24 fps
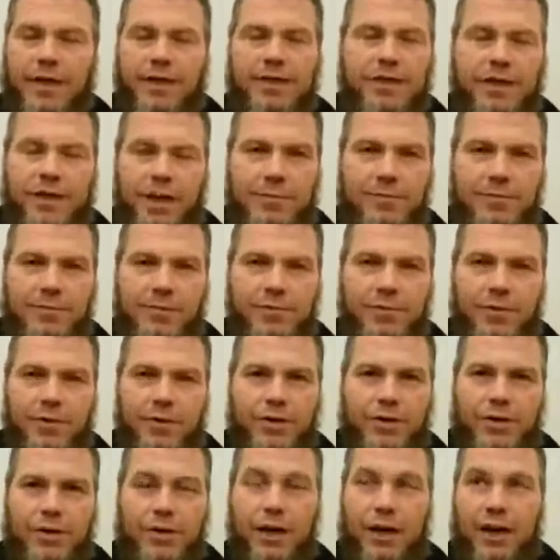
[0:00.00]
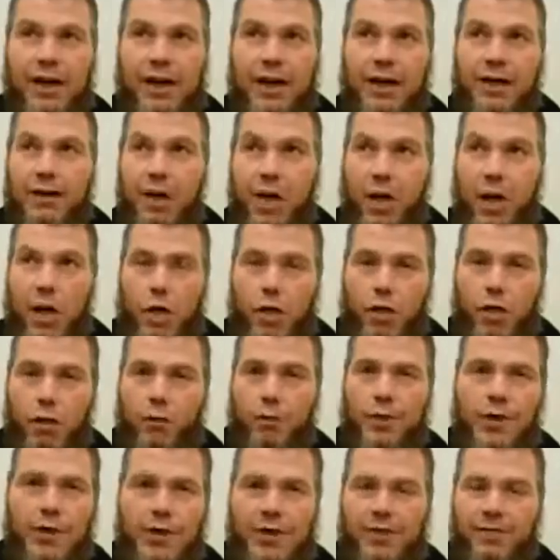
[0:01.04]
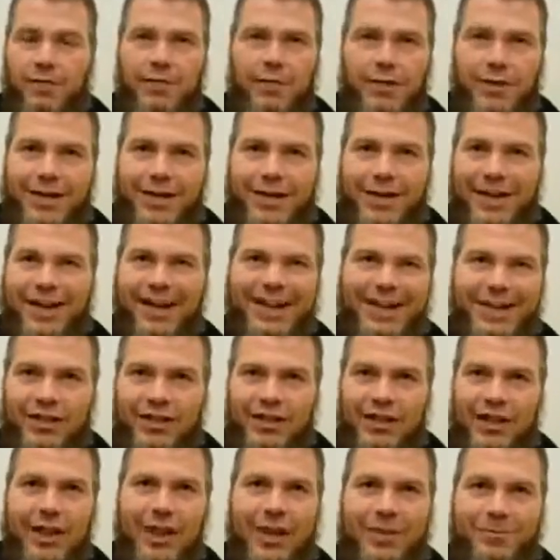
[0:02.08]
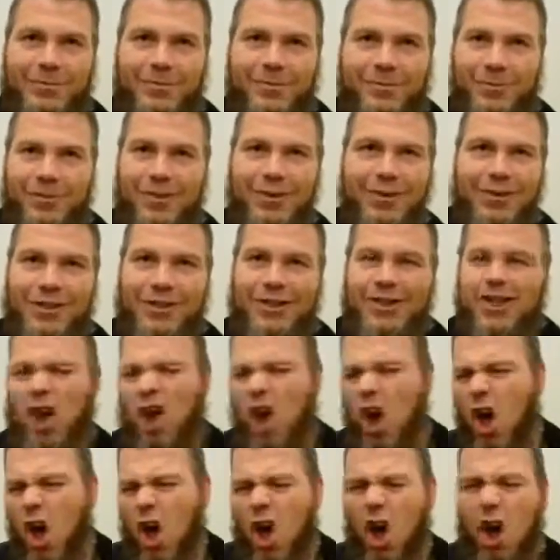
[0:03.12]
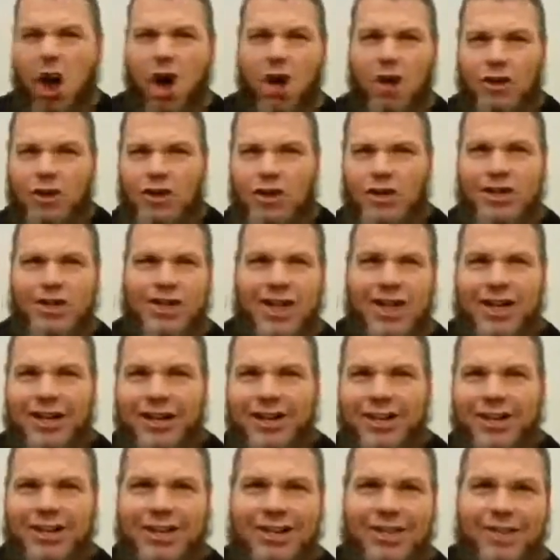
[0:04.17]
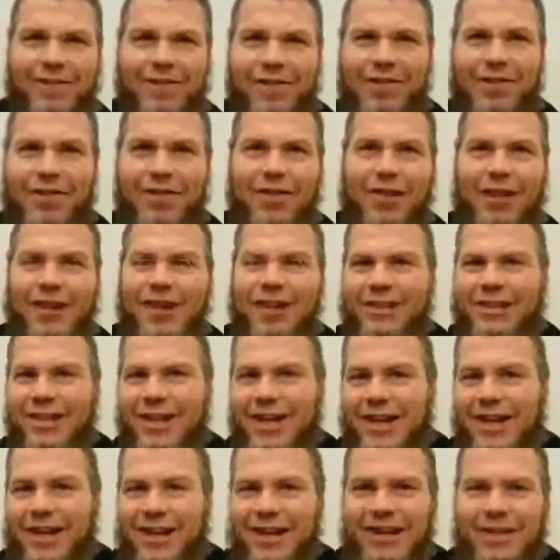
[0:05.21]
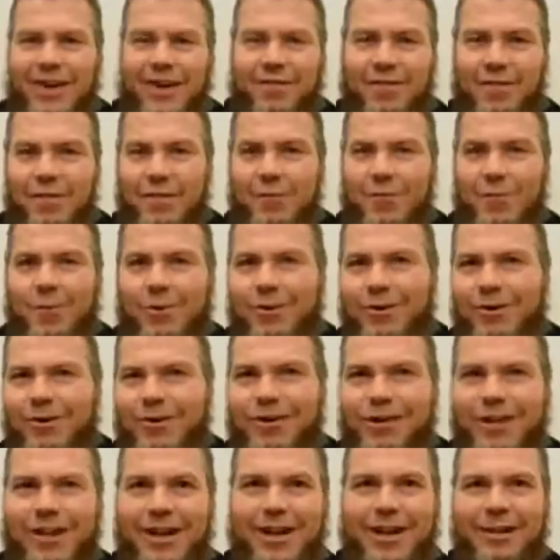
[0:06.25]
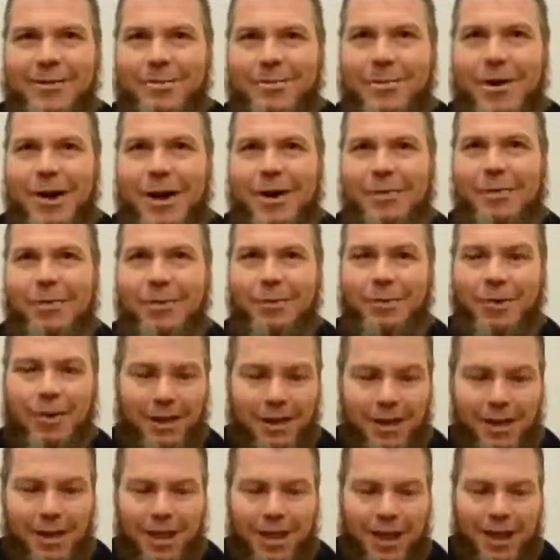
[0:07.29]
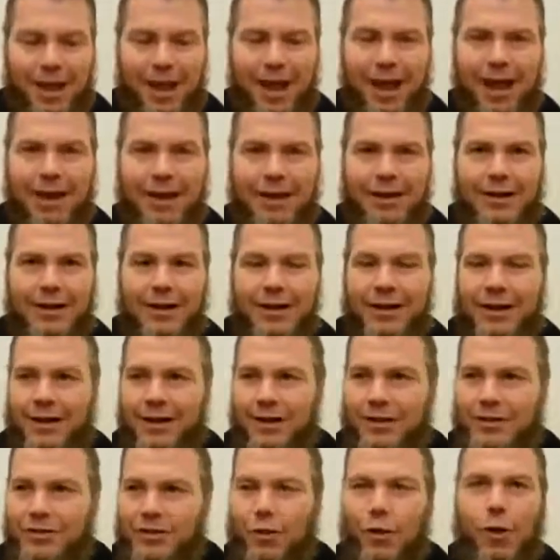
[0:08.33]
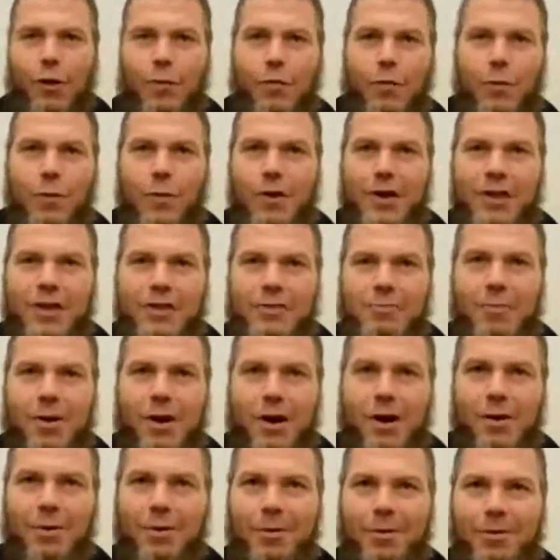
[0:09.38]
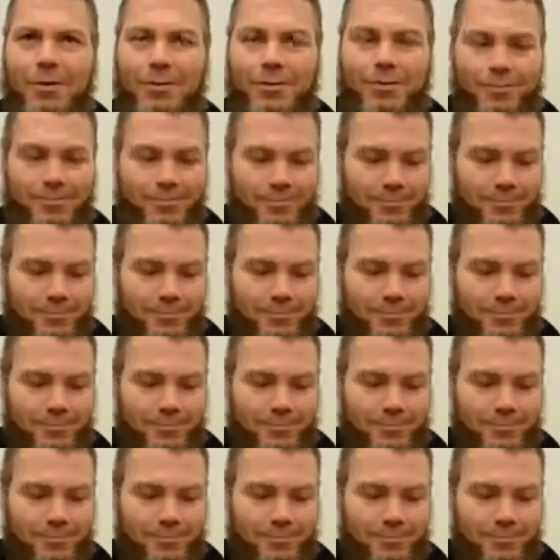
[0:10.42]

King James Version. I had 3 different King James versions, all saying different things, different words in the Bible, and Jehovah's Witness Bible.